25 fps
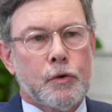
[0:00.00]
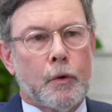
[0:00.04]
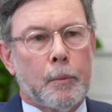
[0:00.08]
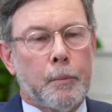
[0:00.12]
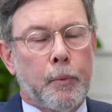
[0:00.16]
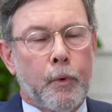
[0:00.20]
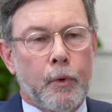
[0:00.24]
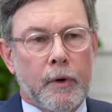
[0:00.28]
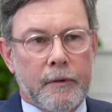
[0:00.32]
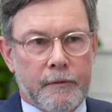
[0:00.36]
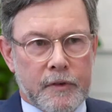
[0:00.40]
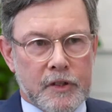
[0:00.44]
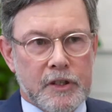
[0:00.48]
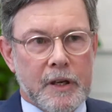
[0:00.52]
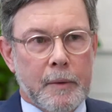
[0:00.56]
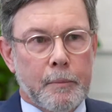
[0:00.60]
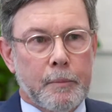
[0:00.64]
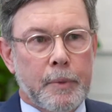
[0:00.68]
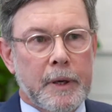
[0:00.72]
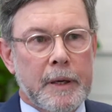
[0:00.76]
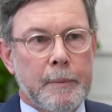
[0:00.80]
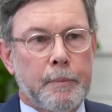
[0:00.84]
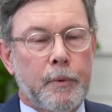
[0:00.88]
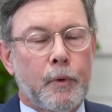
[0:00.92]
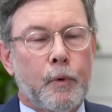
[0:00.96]
a point for some
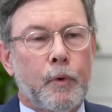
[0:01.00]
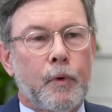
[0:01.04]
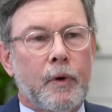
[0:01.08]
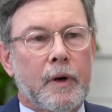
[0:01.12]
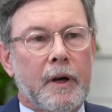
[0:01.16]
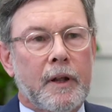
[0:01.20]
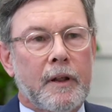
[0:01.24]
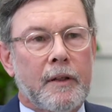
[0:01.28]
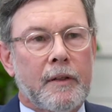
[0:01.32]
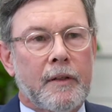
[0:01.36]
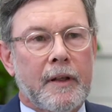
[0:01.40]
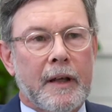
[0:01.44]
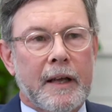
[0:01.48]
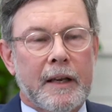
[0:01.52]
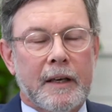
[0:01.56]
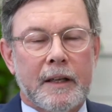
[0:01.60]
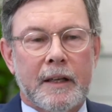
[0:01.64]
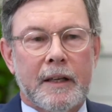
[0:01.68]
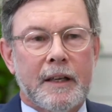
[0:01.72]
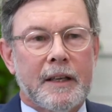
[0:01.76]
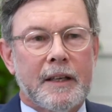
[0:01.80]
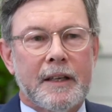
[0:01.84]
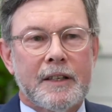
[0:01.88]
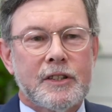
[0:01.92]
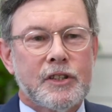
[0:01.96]
people that
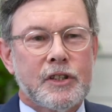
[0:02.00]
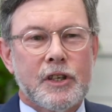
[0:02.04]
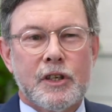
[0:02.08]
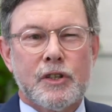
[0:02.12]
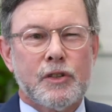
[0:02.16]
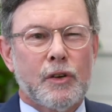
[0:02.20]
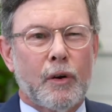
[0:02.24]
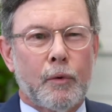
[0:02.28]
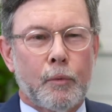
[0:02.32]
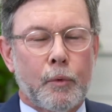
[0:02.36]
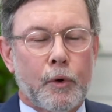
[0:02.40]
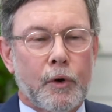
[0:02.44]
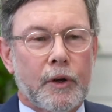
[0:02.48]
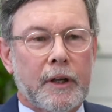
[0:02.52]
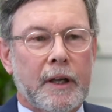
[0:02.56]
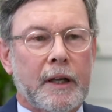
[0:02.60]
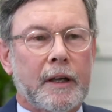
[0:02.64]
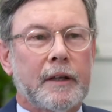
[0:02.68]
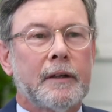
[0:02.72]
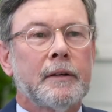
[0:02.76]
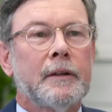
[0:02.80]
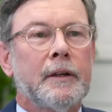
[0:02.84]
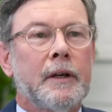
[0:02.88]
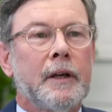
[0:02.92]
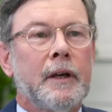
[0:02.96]
it's just not
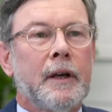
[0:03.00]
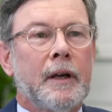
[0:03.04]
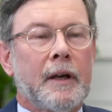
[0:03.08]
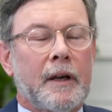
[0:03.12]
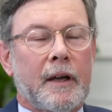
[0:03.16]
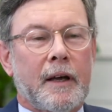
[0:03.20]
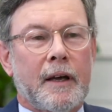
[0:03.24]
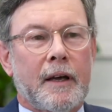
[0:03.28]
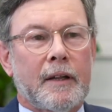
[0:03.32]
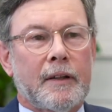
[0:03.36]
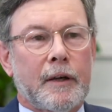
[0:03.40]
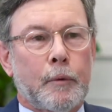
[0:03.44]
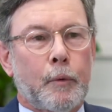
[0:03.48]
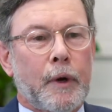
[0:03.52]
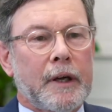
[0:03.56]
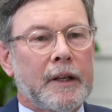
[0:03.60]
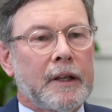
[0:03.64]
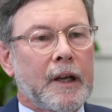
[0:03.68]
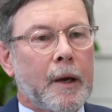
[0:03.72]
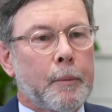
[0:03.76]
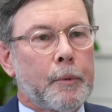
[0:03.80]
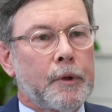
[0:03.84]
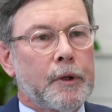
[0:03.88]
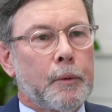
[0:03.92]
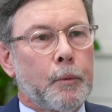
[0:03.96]
working. They're waking
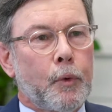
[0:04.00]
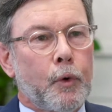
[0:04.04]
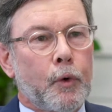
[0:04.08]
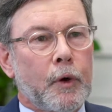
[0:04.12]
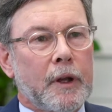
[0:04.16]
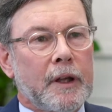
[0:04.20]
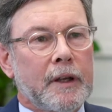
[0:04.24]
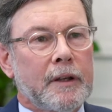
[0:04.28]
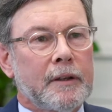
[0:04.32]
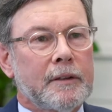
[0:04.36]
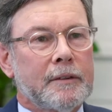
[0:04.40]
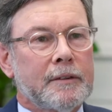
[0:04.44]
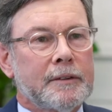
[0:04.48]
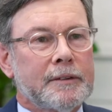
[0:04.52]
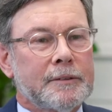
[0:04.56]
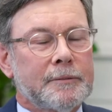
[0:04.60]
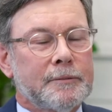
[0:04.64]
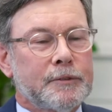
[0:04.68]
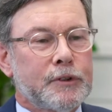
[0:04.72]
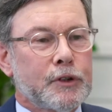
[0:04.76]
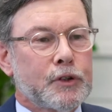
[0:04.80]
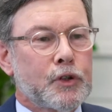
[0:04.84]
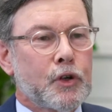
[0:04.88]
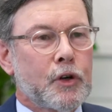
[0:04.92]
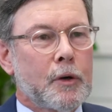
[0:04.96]
up in the morning,
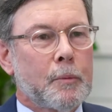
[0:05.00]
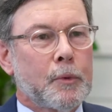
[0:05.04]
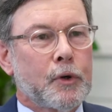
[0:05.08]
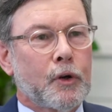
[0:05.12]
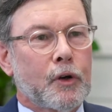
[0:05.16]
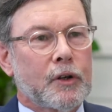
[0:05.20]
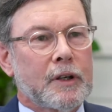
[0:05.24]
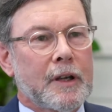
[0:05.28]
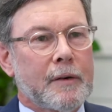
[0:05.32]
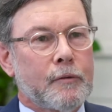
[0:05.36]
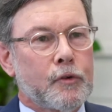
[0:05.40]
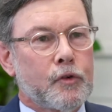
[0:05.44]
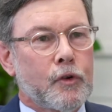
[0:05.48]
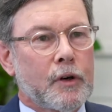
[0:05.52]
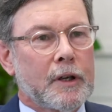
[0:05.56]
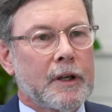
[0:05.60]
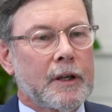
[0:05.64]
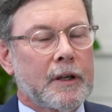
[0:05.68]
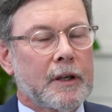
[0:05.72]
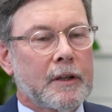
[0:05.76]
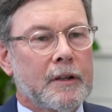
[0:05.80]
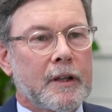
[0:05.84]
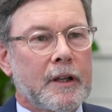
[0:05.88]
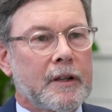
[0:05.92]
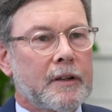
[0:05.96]
determined not to have a
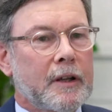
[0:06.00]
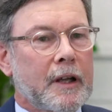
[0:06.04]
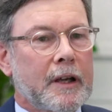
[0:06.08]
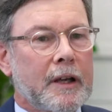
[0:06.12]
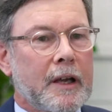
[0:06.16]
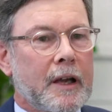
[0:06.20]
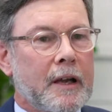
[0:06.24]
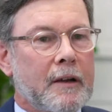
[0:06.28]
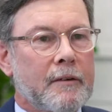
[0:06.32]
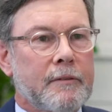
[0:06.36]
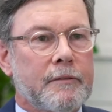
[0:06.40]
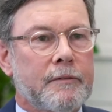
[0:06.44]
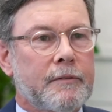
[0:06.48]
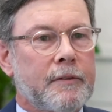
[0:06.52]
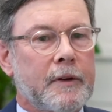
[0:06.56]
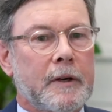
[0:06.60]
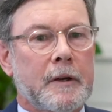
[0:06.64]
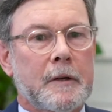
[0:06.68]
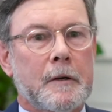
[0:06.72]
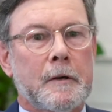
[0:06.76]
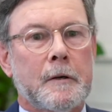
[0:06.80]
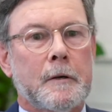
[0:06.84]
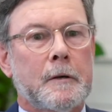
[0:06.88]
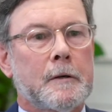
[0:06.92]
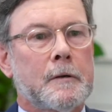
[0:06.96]
drink, and then they have
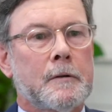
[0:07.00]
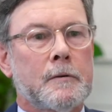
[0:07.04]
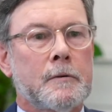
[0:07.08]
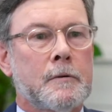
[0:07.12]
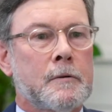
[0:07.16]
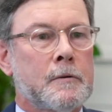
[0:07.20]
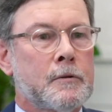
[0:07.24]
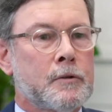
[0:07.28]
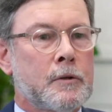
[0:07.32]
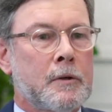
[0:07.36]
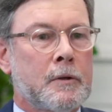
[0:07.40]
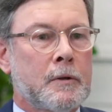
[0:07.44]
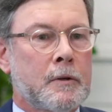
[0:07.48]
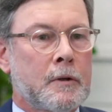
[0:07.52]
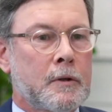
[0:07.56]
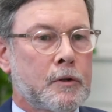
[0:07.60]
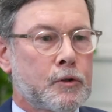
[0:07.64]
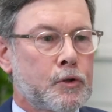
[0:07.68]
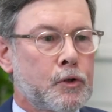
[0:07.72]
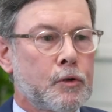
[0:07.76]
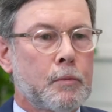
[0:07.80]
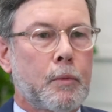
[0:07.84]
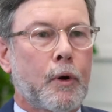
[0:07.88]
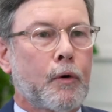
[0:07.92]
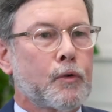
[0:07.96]

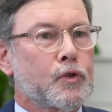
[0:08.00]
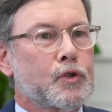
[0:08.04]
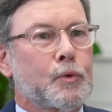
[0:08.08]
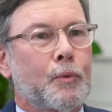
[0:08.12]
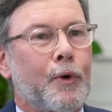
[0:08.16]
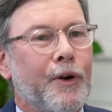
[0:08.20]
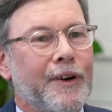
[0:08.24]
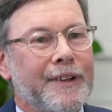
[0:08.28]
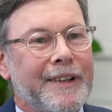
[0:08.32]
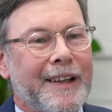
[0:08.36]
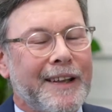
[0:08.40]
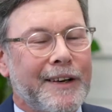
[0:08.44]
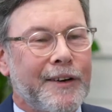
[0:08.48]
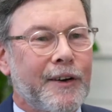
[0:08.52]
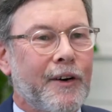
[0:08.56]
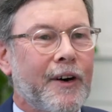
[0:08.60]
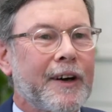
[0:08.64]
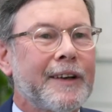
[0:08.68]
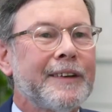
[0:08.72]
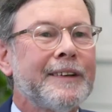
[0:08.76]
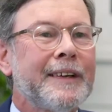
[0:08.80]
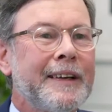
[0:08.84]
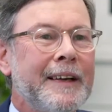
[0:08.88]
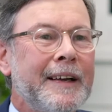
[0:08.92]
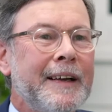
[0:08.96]
2 bottles of wine that
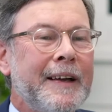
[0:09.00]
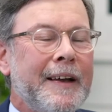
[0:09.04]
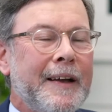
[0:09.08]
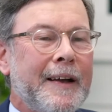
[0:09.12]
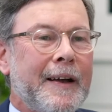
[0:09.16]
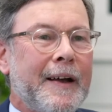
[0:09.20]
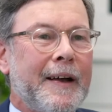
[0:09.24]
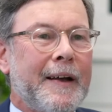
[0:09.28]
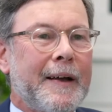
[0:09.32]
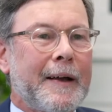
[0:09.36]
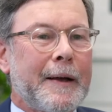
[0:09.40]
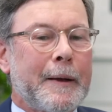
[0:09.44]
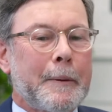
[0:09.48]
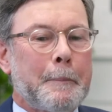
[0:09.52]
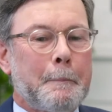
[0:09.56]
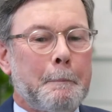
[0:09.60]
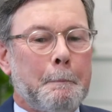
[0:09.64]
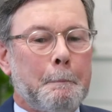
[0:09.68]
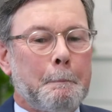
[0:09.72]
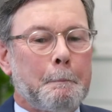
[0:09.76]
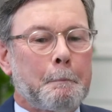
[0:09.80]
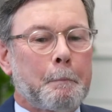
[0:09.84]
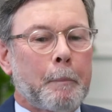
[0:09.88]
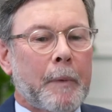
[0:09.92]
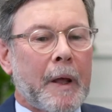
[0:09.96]
night.
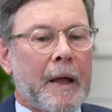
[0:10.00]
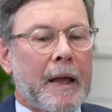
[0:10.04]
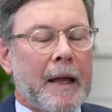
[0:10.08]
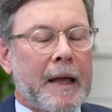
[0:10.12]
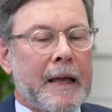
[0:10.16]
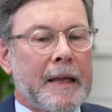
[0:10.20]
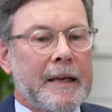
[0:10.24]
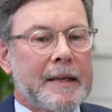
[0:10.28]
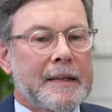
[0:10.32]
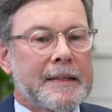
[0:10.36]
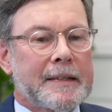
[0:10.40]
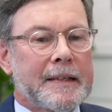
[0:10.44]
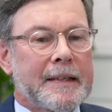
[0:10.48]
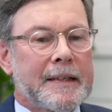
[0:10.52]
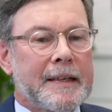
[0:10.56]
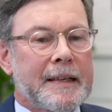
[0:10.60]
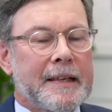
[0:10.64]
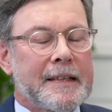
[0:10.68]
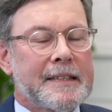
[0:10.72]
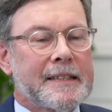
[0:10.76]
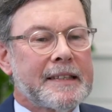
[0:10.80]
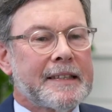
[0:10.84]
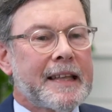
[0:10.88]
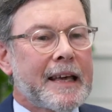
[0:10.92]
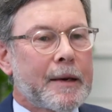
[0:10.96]
And
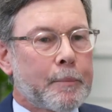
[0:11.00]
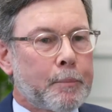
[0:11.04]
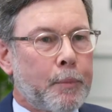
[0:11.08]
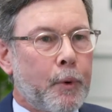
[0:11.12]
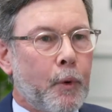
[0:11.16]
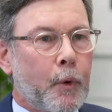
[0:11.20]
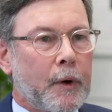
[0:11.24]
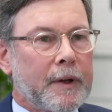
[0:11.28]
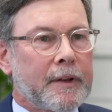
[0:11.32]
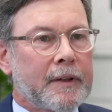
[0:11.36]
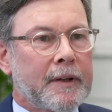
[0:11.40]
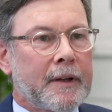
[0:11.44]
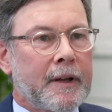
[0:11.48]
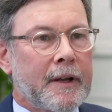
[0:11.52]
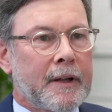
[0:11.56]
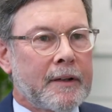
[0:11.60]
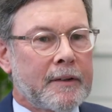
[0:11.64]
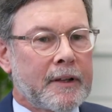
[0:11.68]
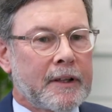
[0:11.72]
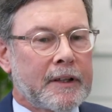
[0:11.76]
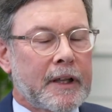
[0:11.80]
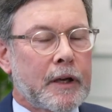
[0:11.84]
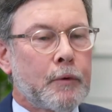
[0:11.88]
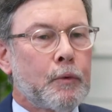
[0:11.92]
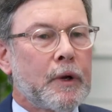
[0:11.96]
it's at that point
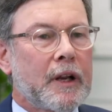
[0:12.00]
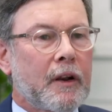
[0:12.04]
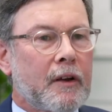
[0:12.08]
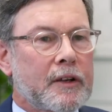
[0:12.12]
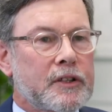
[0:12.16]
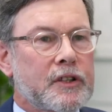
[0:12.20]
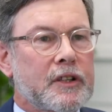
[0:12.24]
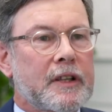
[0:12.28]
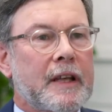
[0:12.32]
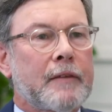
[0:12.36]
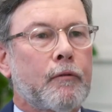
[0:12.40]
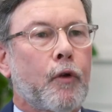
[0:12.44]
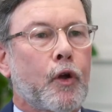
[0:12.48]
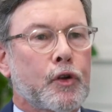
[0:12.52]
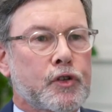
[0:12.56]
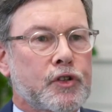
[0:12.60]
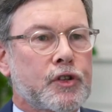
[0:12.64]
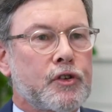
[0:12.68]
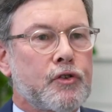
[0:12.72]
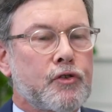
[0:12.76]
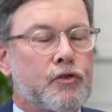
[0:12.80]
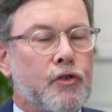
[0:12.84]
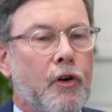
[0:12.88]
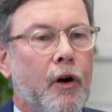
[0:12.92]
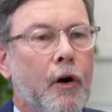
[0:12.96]
that they realise that they've lost
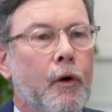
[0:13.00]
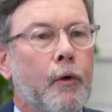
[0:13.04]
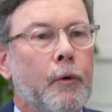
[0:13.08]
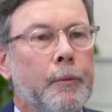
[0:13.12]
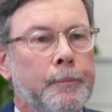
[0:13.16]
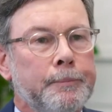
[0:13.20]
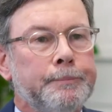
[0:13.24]
control.